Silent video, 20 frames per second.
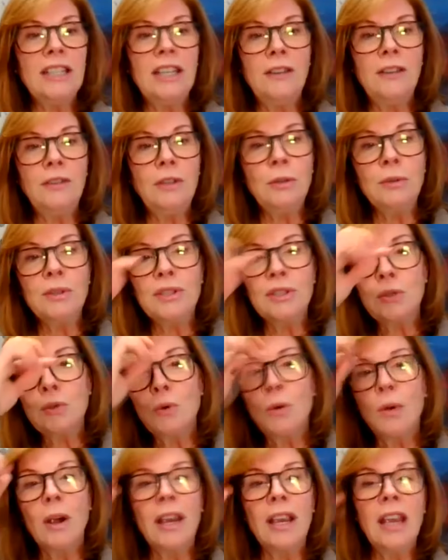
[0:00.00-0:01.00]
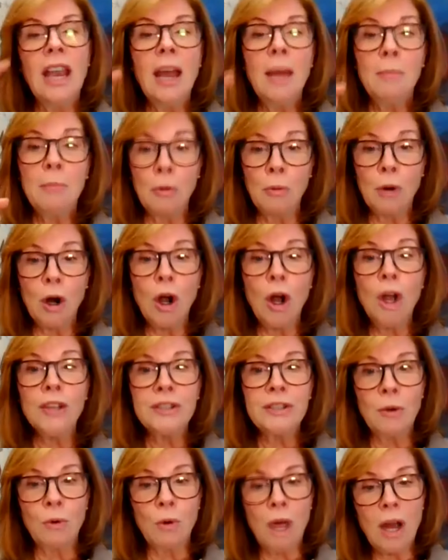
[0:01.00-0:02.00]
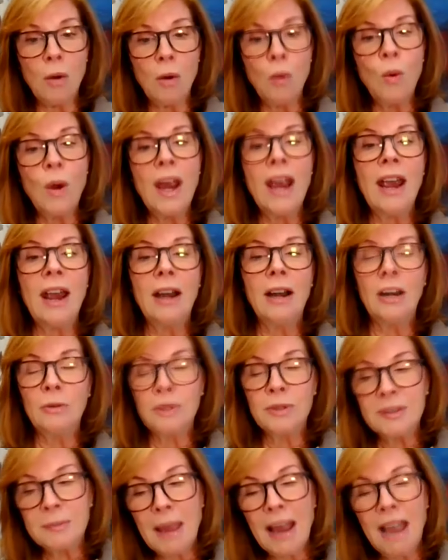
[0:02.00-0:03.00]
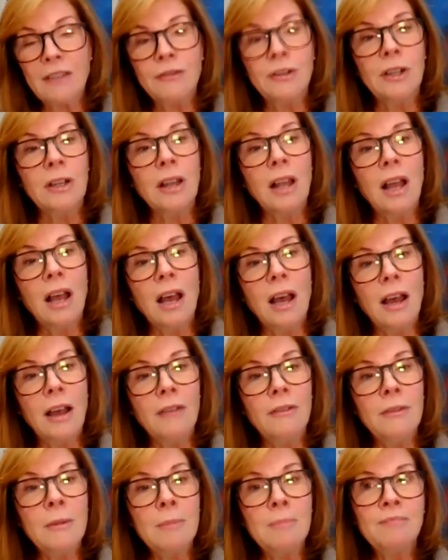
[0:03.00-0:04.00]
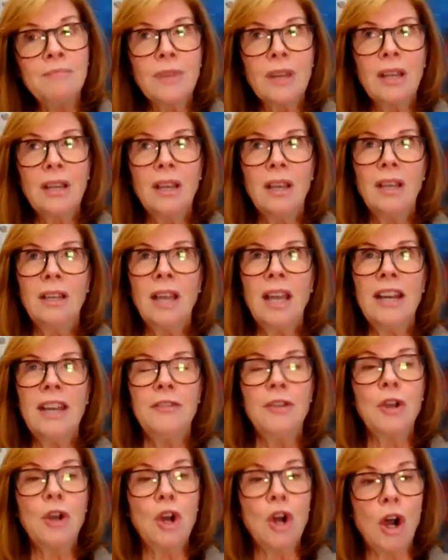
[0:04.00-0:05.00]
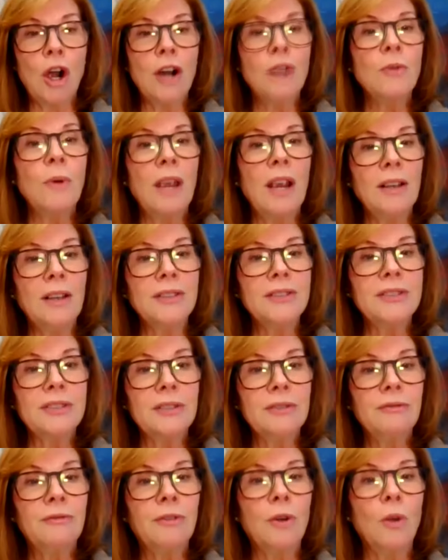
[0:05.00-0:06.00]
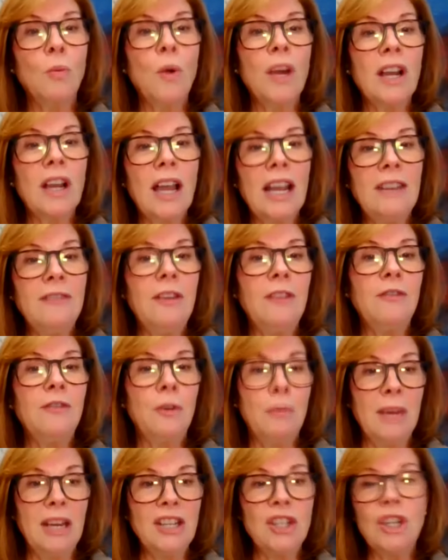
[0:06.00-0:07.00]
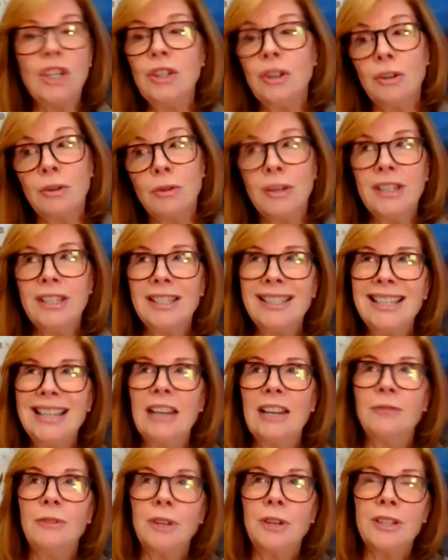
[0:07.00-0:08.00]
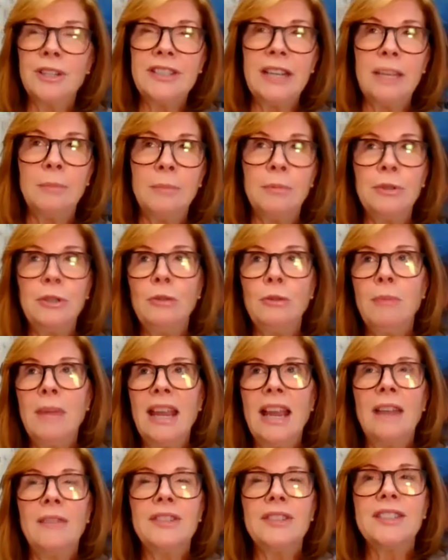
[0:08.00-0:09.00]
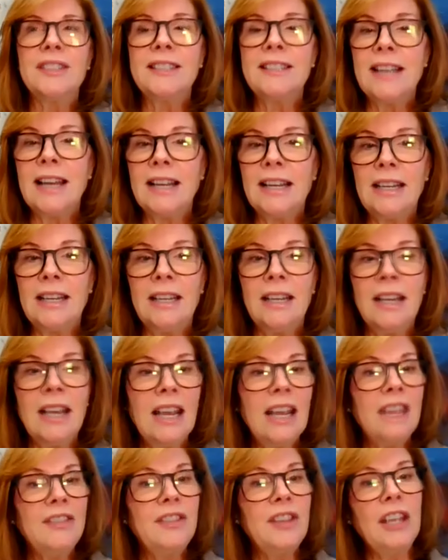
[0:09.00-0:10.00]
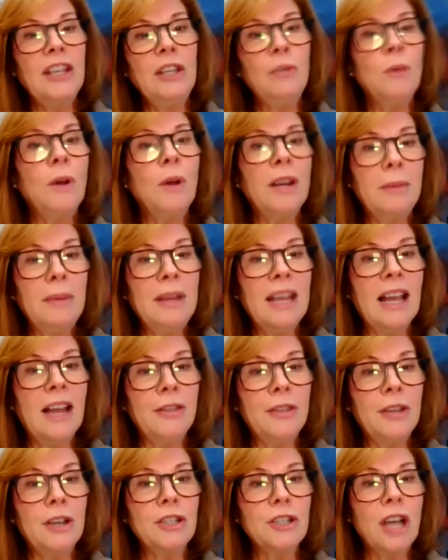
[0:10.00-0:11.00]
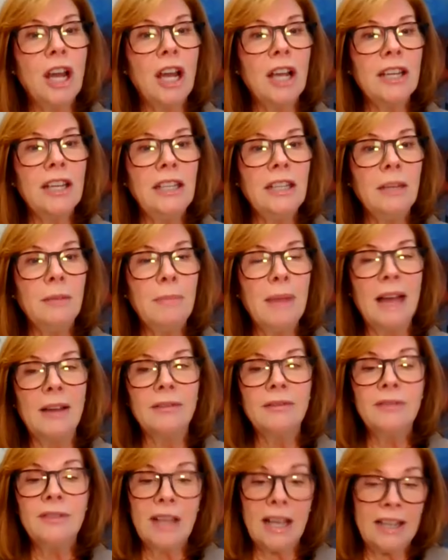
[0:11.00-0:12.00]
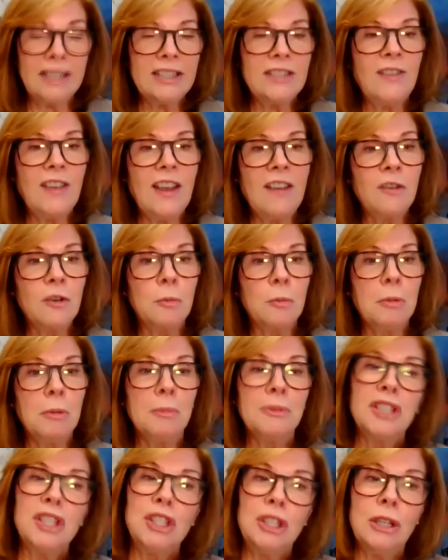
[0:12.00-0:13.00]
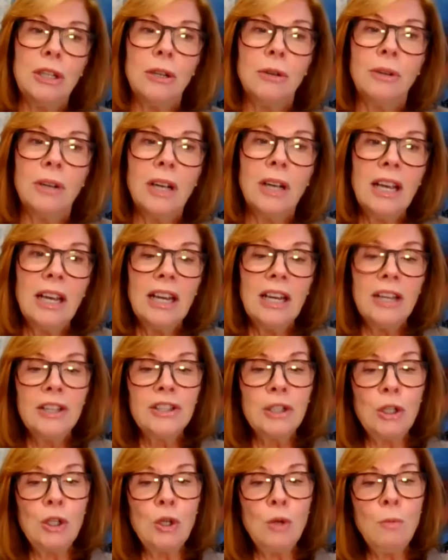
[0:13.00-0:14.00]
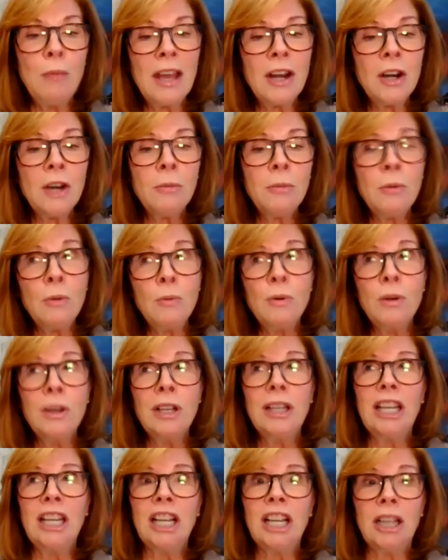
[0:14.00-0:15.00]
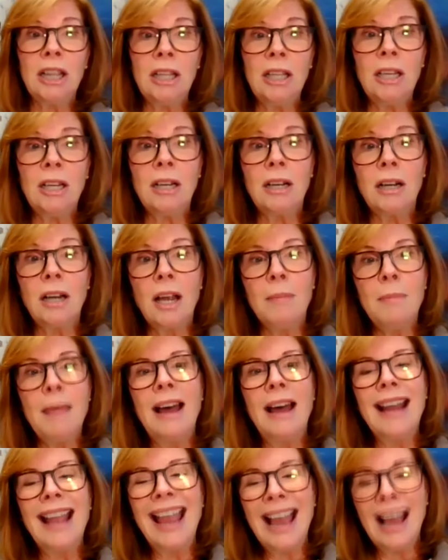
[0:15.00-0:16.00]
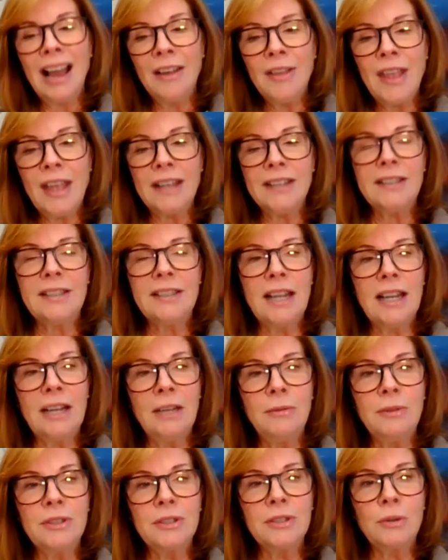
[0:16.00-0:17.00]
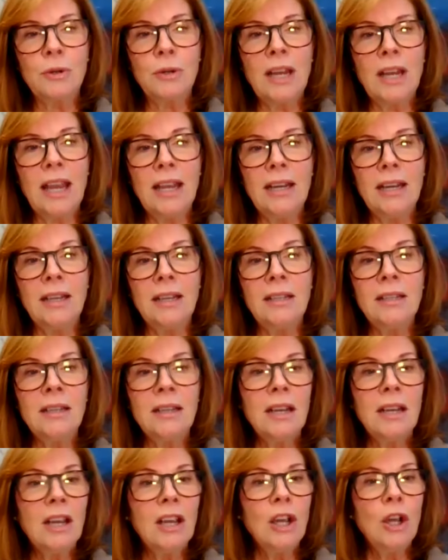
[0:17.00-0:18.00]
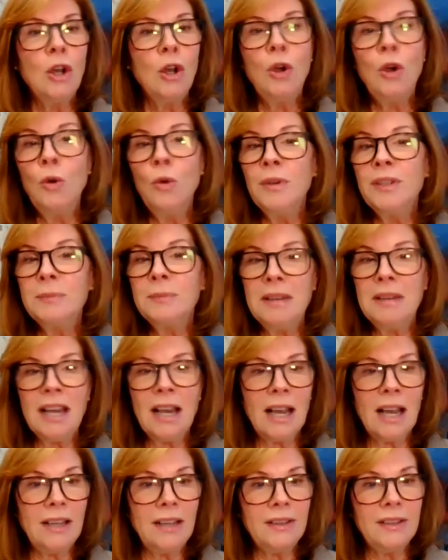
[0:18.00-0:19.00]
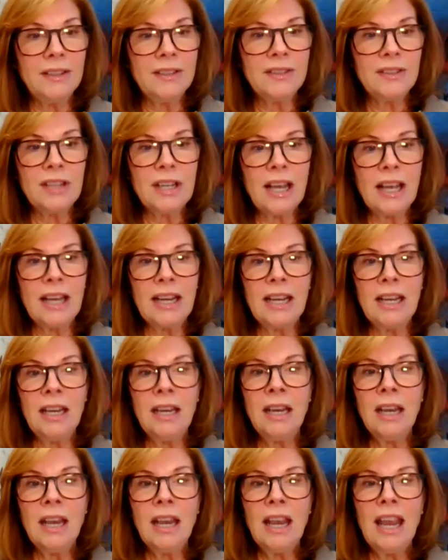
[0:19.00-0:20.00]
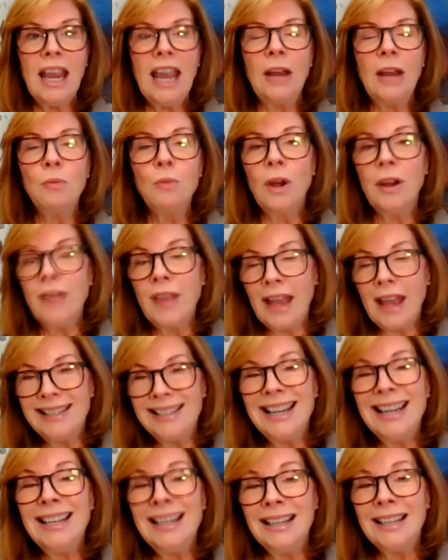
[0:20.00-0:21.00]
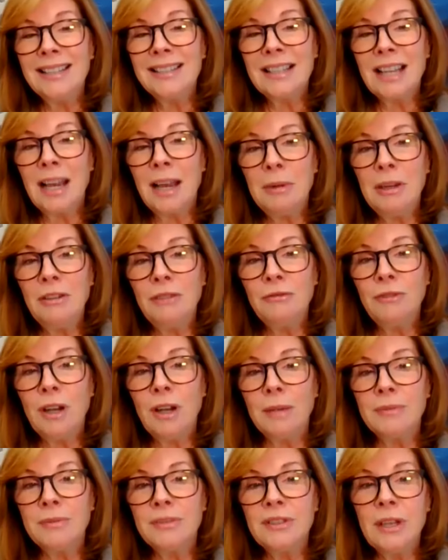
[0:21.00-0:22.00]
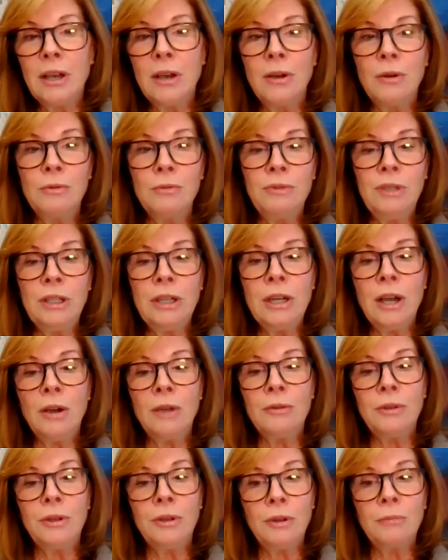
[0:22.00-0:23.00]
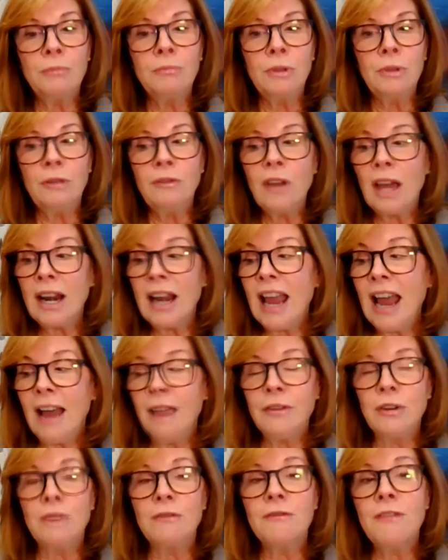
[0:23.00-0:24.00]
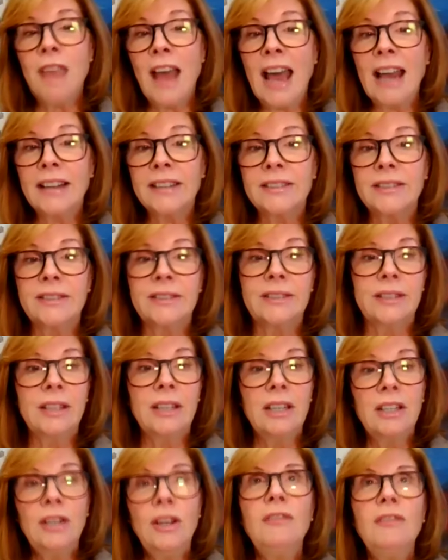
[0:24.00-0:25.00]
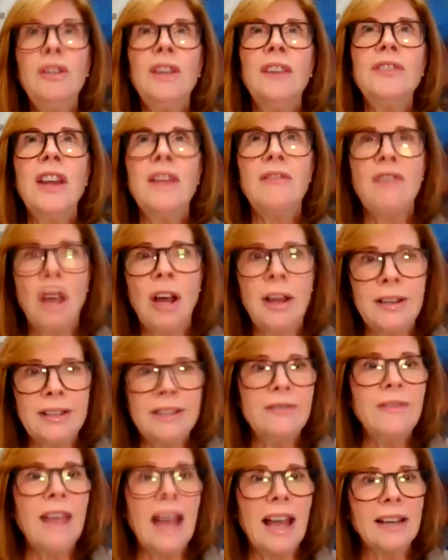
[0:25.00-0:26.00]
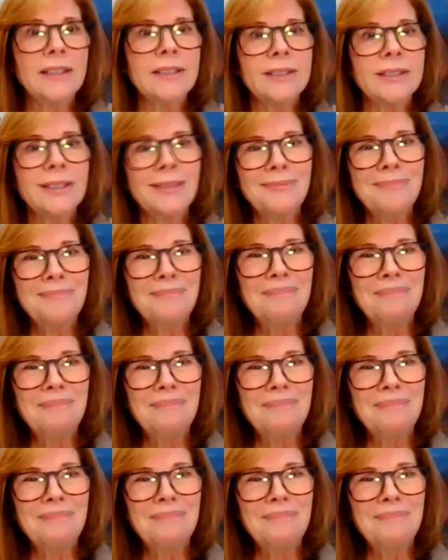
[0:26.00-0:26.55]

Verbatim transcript: to give you a story, but we're also aware and respectful of kind of the guardrails for what kind of information you're going to take. For example, you may have a study that you want to be out there talking about that is favorable to you. So you better be really clear about how that study was created, who was behind the study, and where that data is coming from. So, you know, you're you've got to have your facts. You, you have to have honest facts.